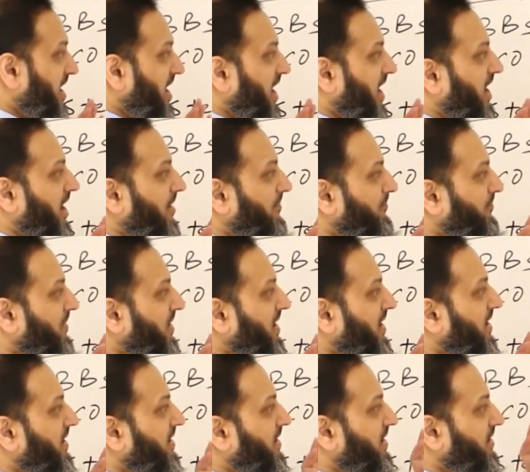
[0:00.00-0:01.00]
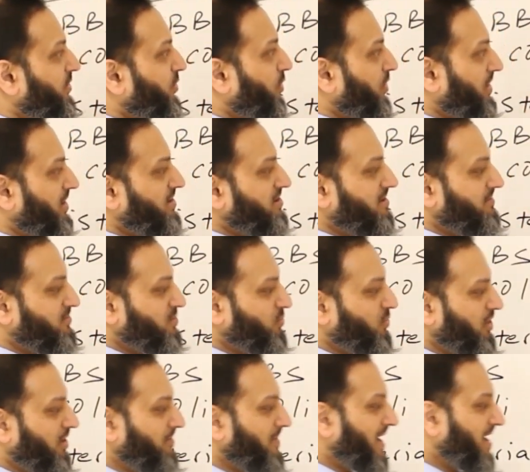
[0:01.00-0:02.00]
the organisms to
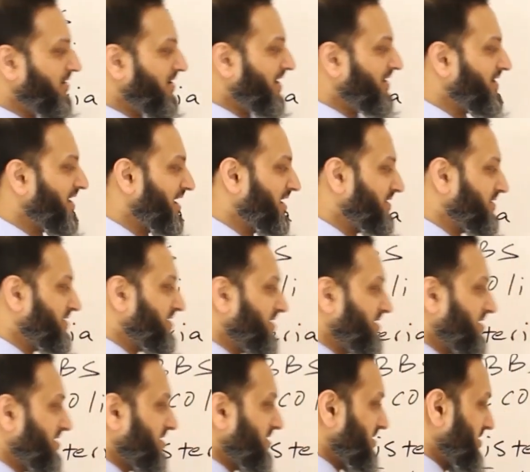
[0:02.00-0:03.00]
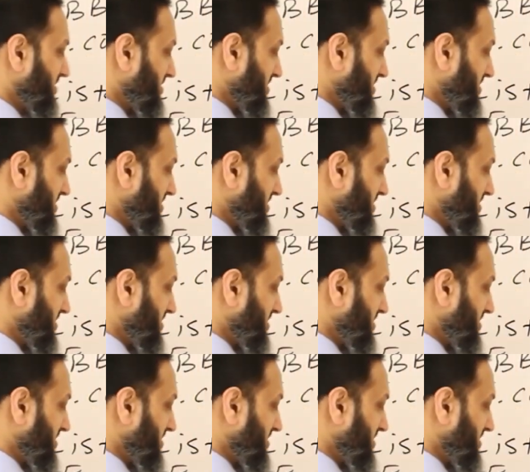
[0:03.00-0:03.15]
worry about, and then the